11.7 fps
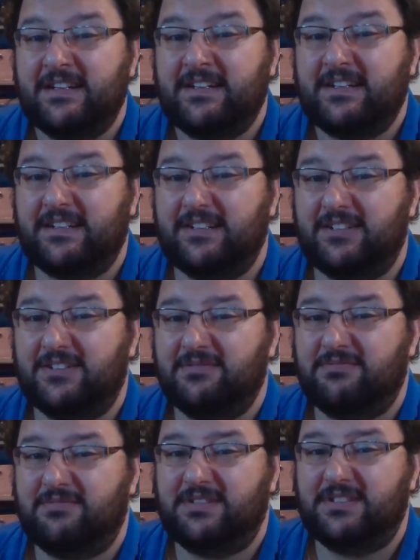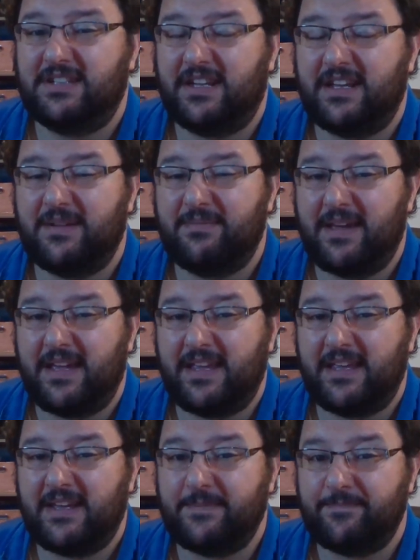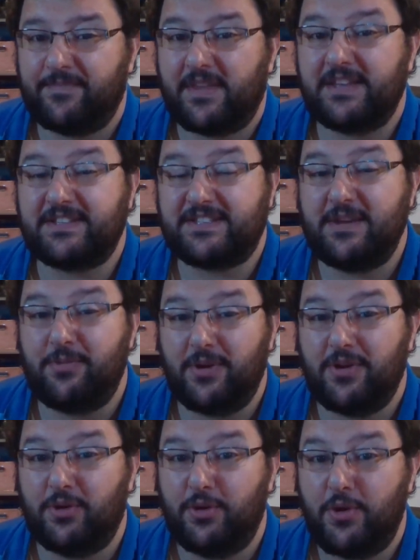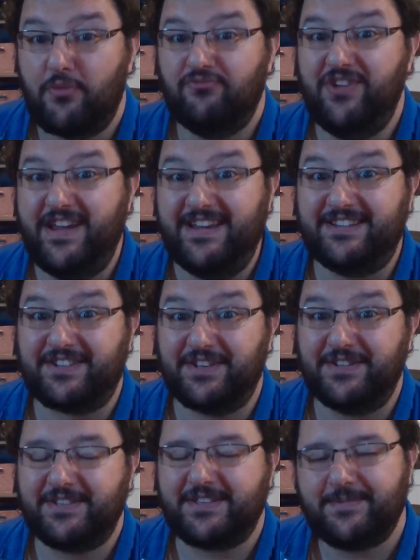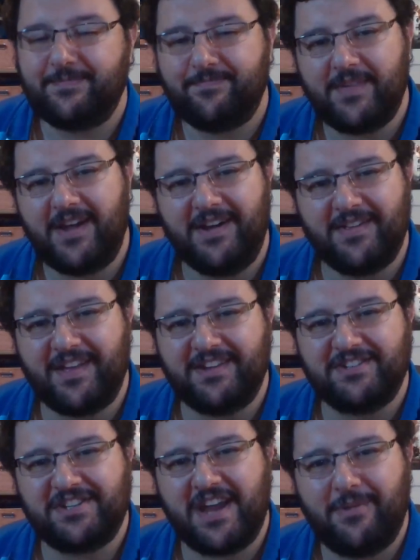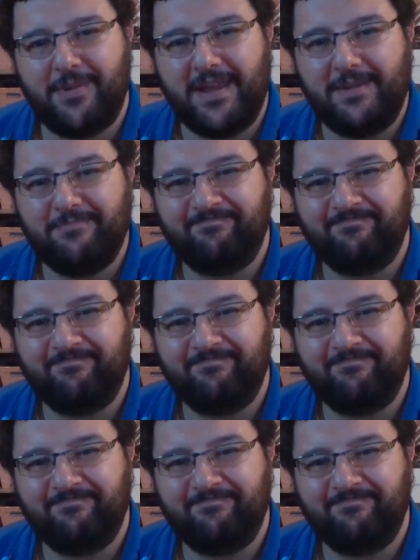Oh, dear me. Let's see what your reasons are then, shall we?